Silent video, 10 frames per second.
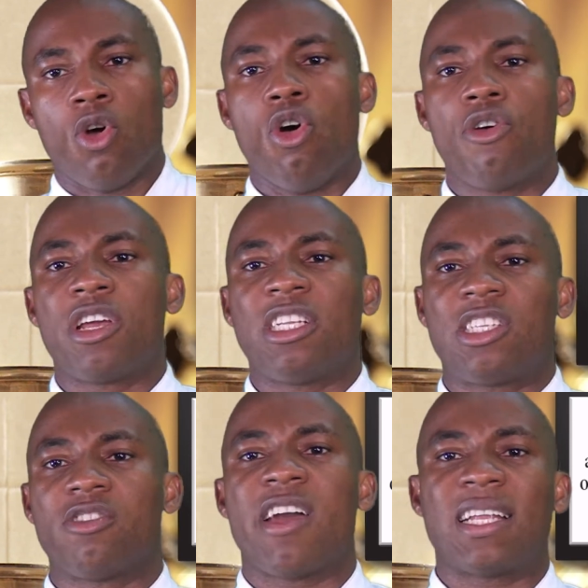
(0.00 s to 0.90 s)
who
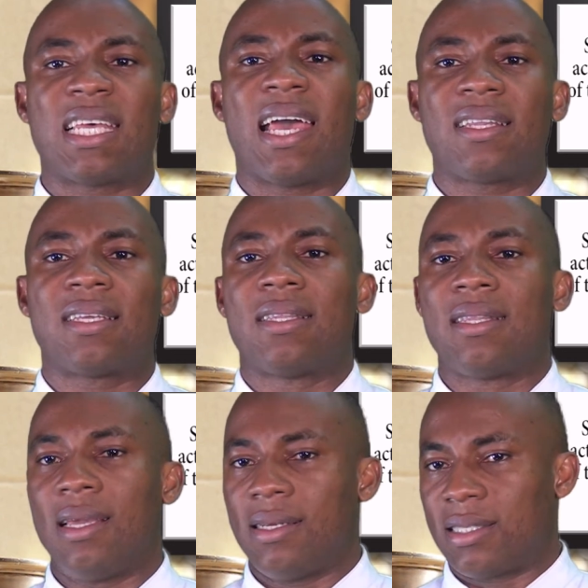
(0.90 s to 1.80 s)
reiterated
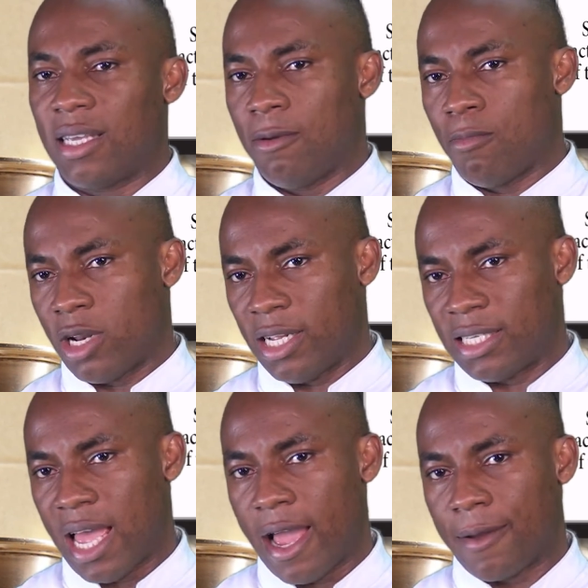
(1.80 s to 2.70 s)
this in modern
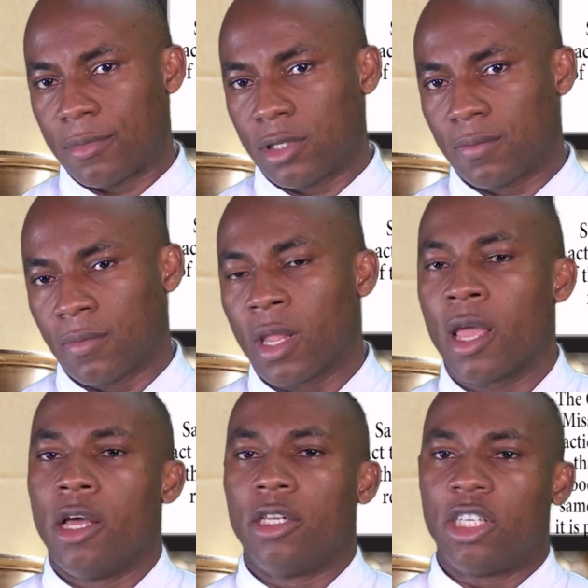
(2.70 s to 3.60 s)
times.
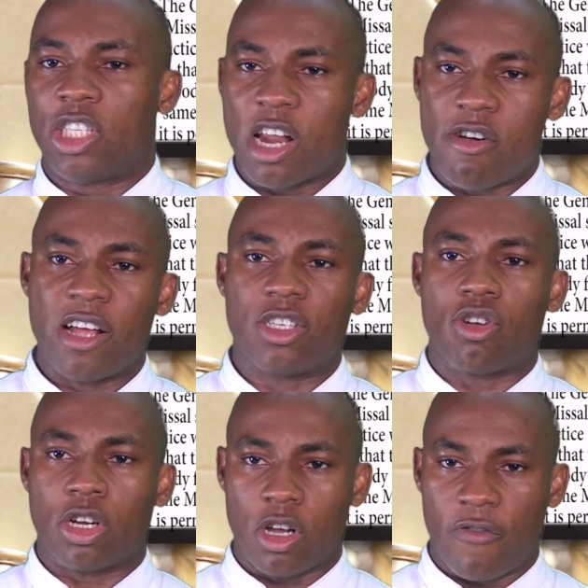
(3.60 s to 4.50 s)
The general
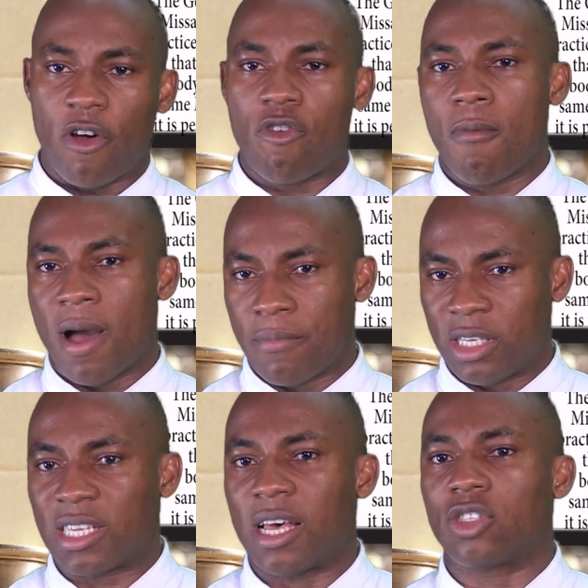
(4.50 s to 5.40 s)
instruction for Roman
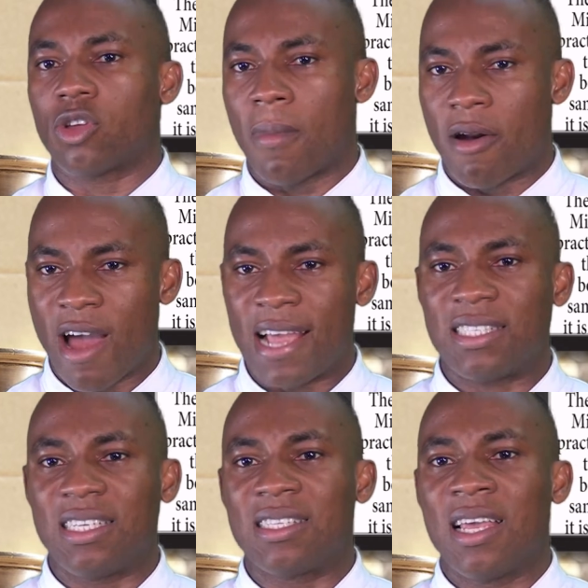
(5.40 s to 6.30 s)
Missa
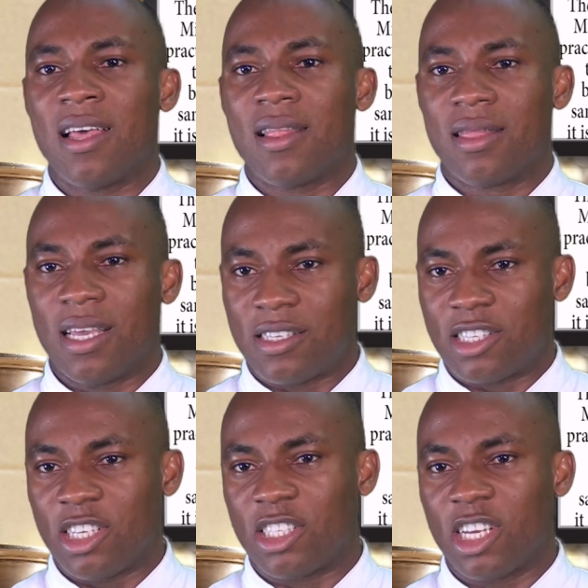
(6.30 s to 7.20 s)
summarizes this
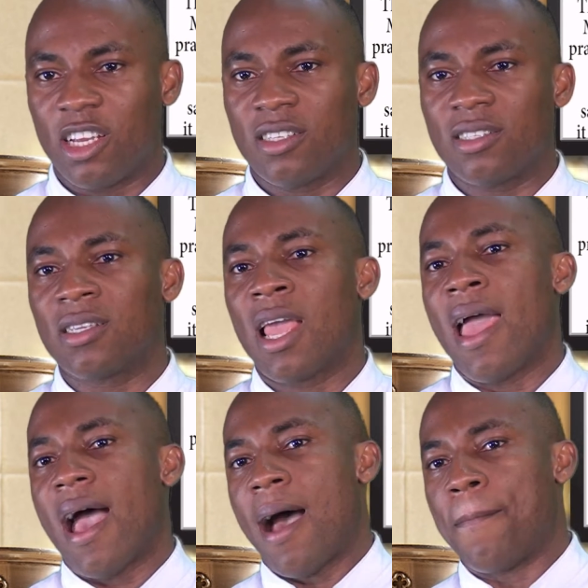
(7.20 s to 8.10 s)
teaching
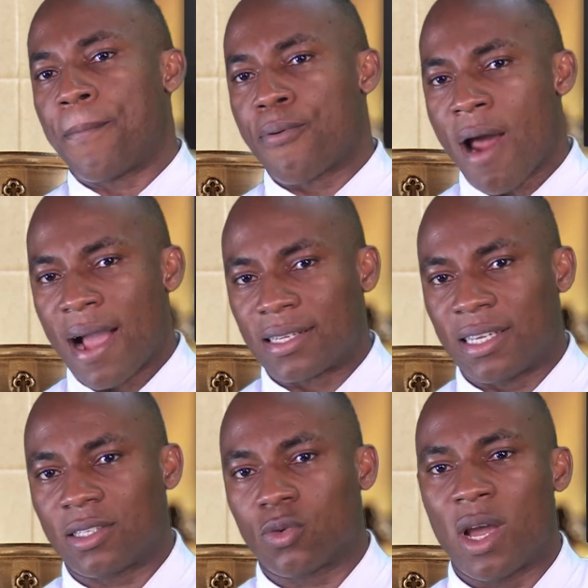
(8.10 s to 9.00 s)
and
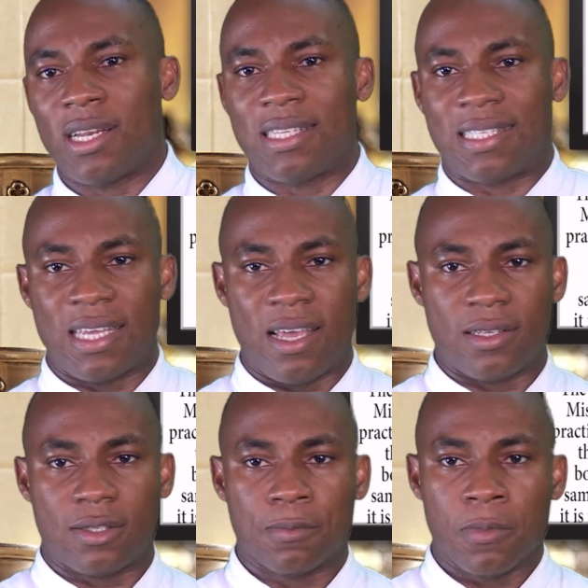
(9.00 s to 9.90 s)
practice when it
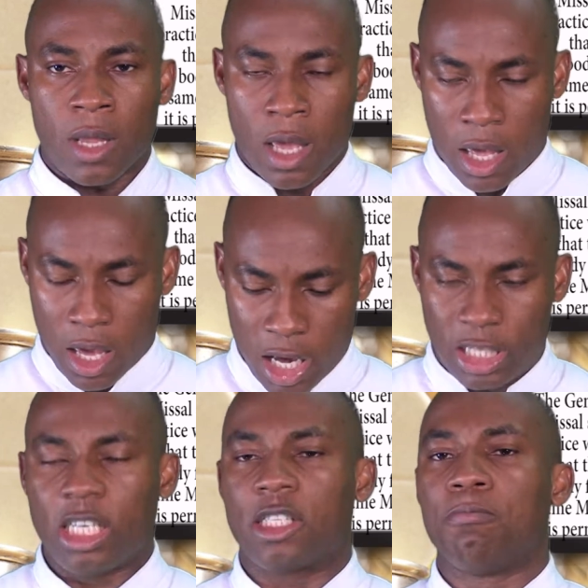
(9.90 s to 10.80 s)
says,
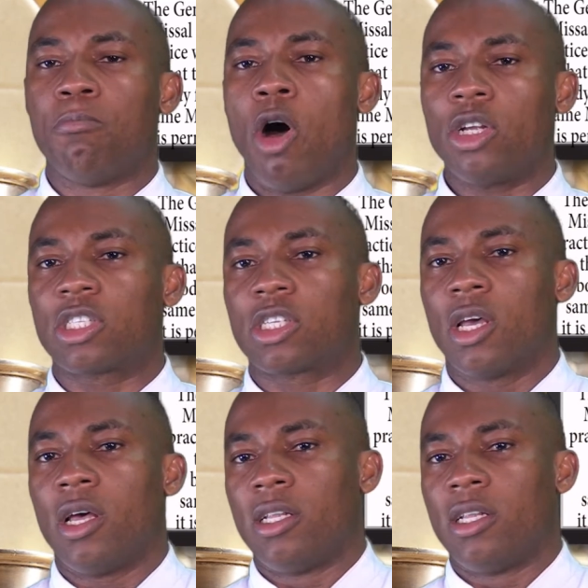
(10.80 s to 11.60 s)
"It is most